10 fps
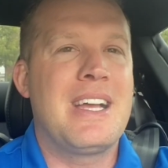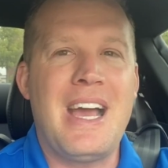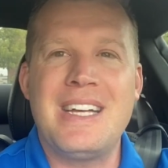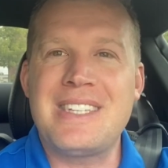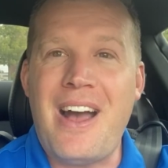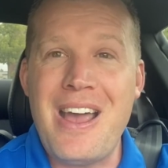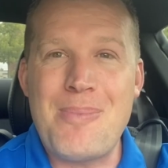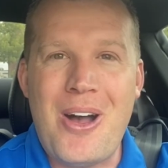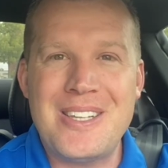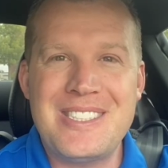Guys,
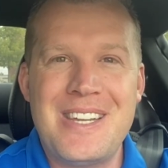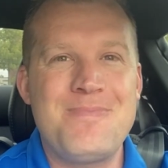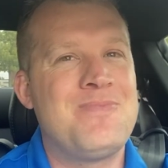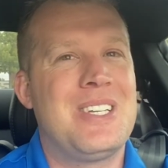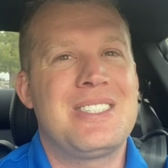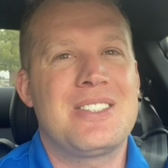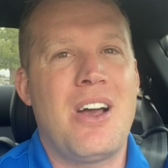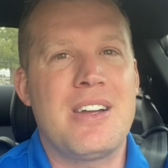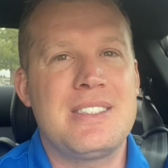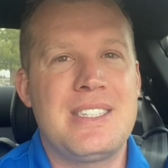I'm Austin. This is
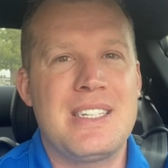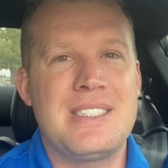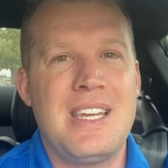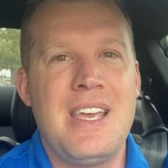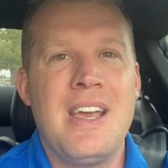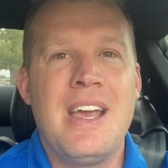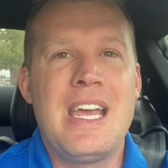Gone in 60.